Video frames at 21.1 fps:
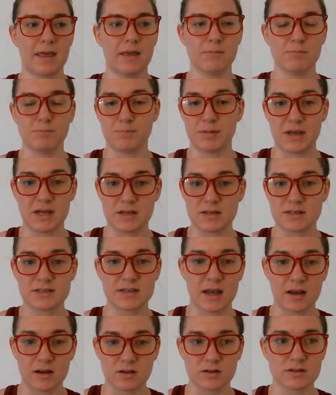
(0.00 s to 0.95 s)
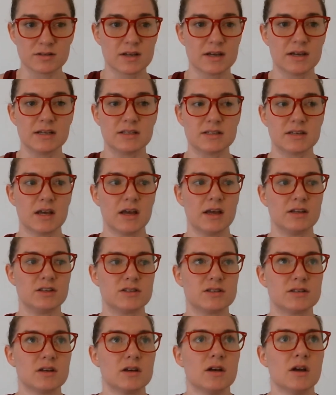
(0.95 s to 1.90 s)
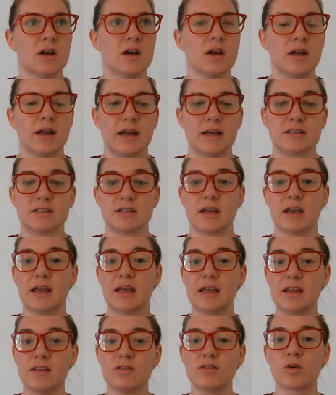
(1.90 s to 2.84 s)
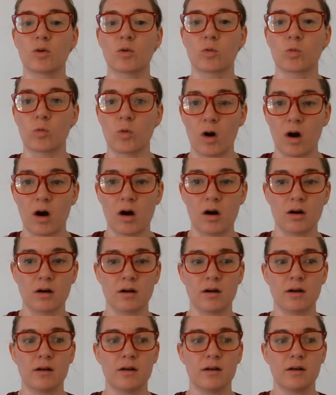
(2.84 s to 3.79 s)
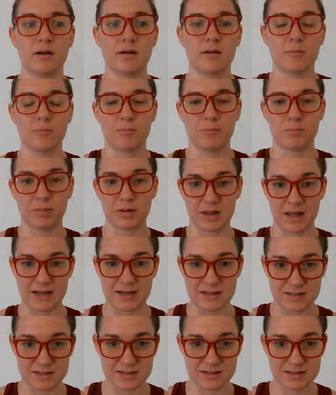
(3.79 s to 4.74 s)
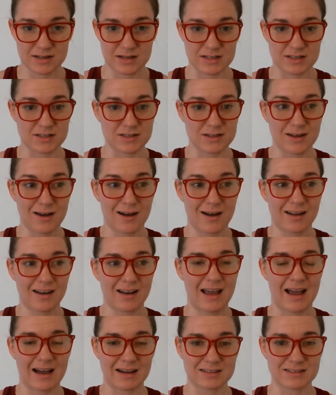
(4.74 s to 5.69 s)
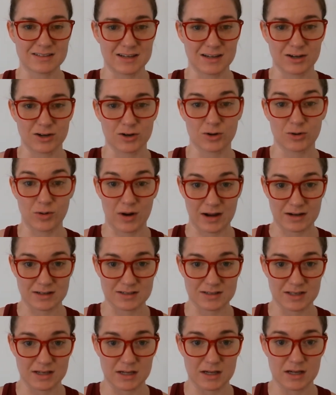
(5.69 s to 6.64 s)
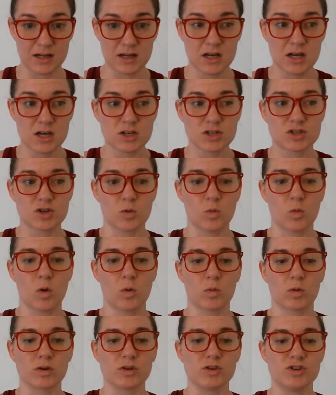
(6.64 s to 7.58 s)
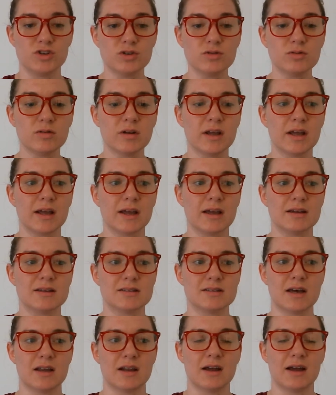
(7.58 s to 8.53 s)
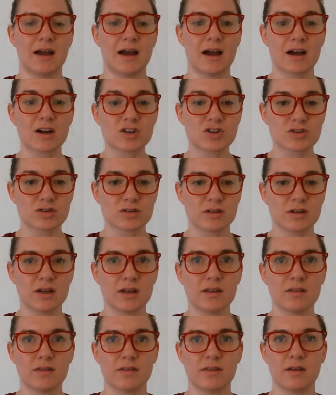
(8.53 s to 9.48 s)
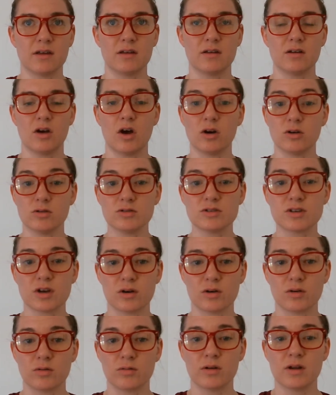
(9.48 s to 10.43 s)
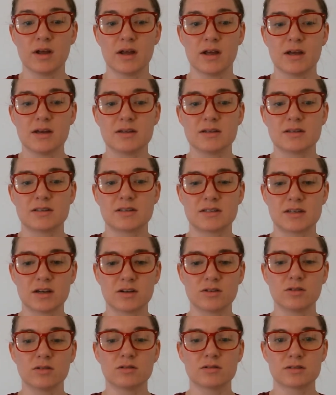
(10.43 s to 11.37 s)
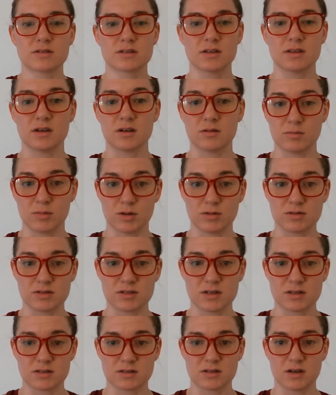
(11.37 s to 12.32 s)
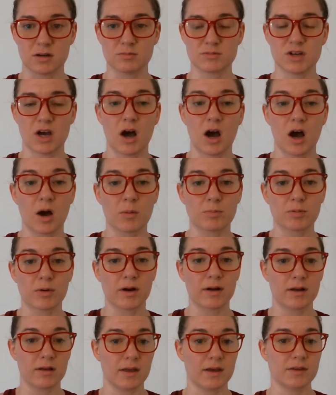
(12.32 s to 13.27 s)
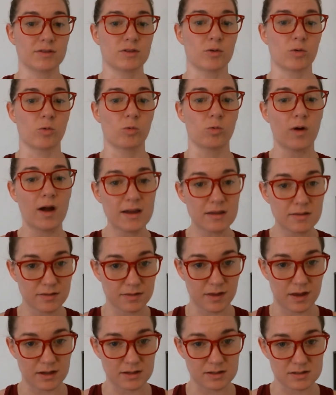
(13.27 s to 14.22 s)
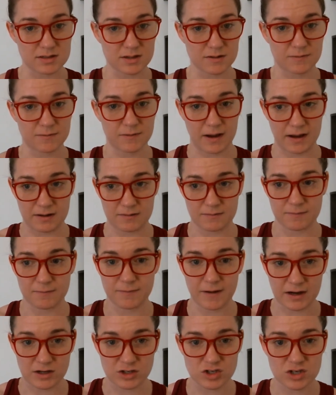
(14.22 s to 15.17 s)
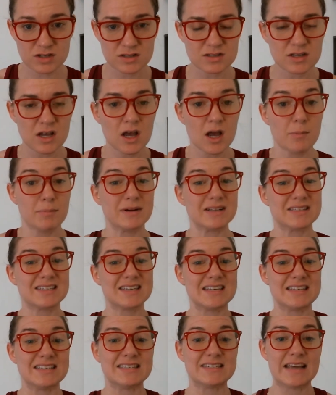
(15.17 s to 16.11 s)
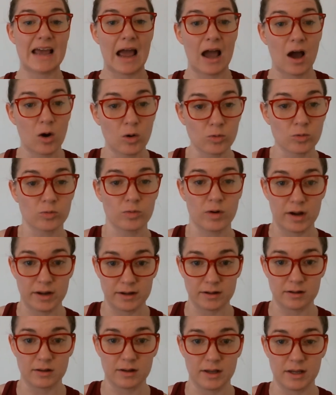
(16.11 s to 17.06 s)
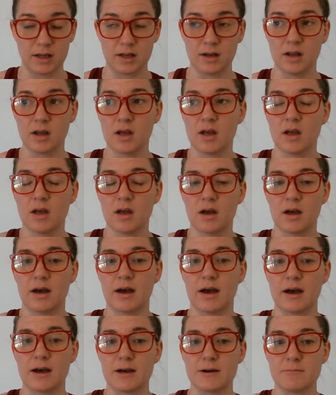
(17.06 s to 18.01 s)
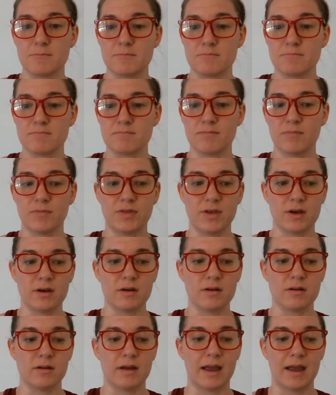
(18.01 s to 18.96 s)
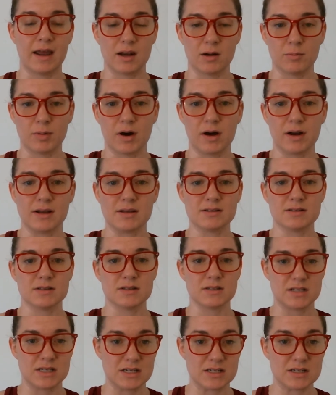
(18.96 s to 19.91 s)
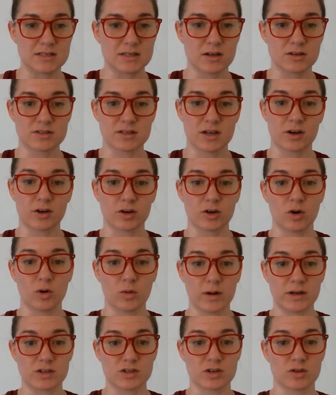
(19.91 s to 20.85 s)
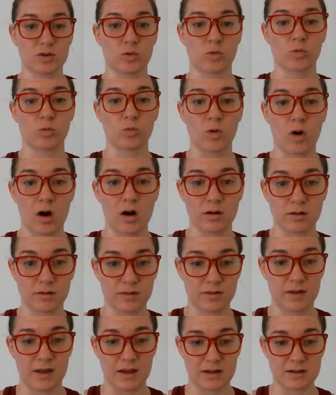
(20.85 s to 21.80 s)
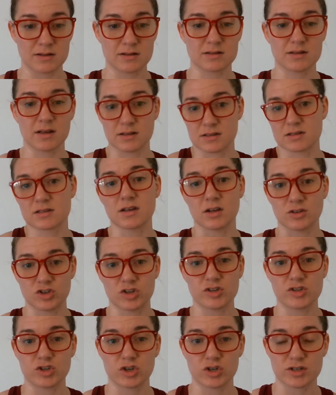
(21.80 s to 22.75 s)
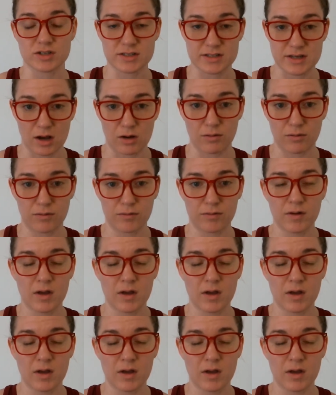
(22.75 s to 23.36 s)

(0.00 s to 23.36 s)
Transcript: B cells. It's in the wrong place. It's not acting correctly. So what we're doing is that the ozone signals to the immune system to upregulate the right things to fight infections, but to downregulate the antibodies and the T cells that are going to the wrong things, that's such as yourself.